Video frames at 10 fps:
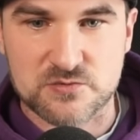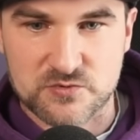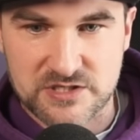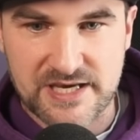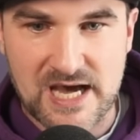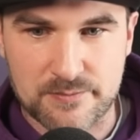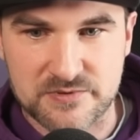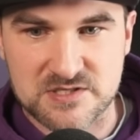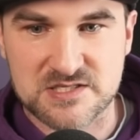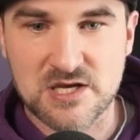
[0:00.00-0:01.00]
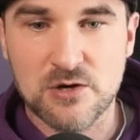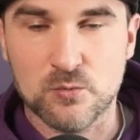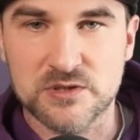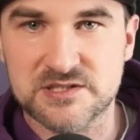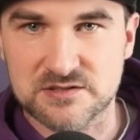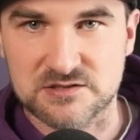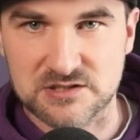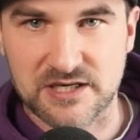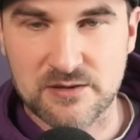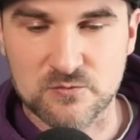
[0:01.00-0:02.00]
really happens with the
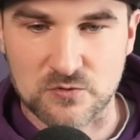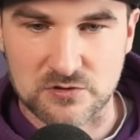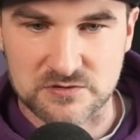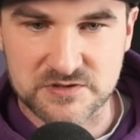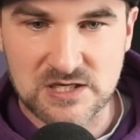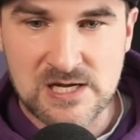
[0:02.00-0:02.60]
game world.